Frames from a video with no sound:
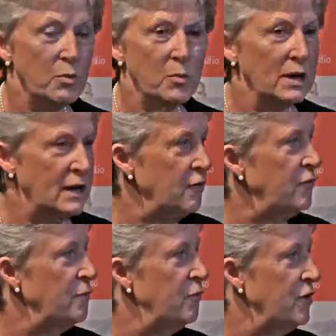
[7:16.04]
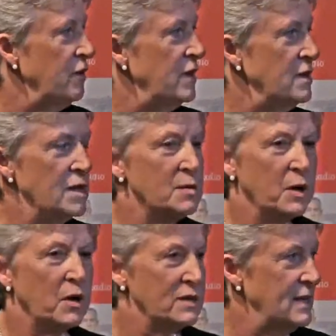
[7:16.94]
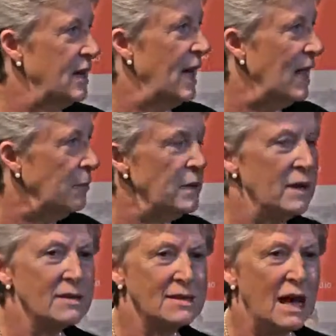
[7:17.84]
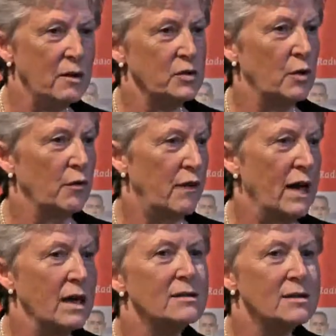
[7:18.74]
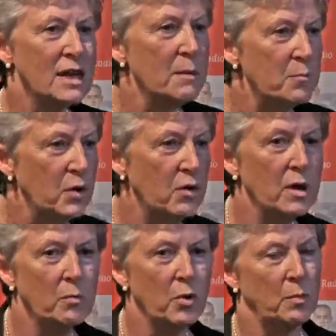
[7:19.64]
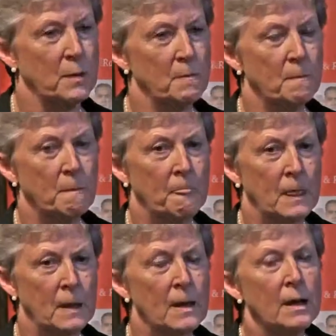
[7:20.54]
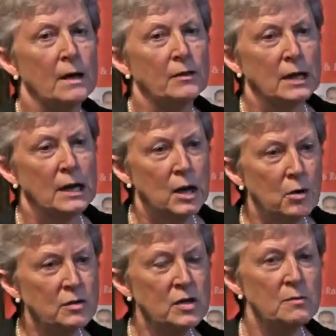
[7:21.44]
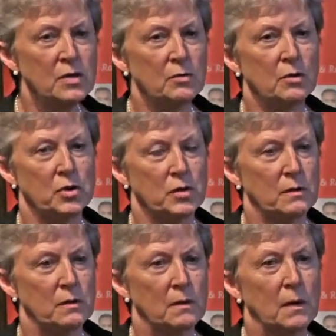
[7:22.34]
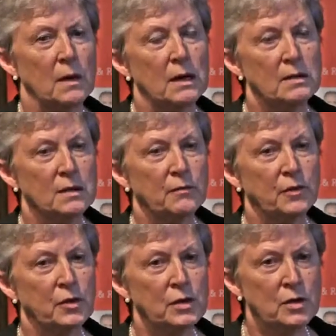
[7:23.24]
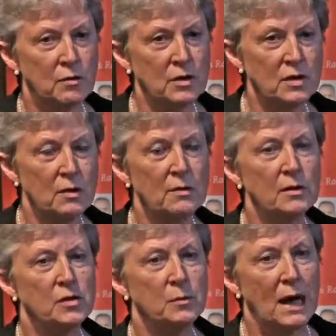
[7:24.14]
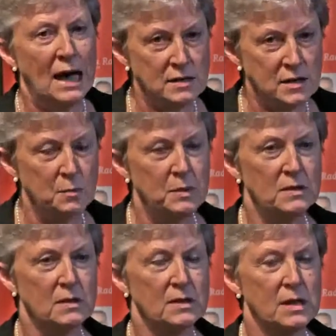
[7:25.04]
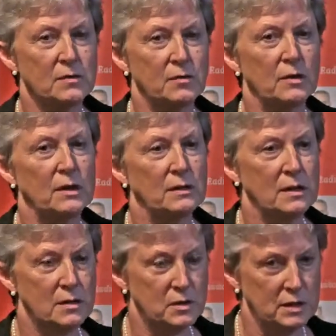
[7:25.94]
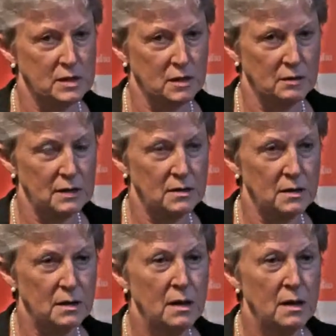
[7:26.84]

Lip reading: We will give them free visas because they're helping us out of a temporary problem. The long-term solution is that for the Eurozone has to be successful, it needs to integrate.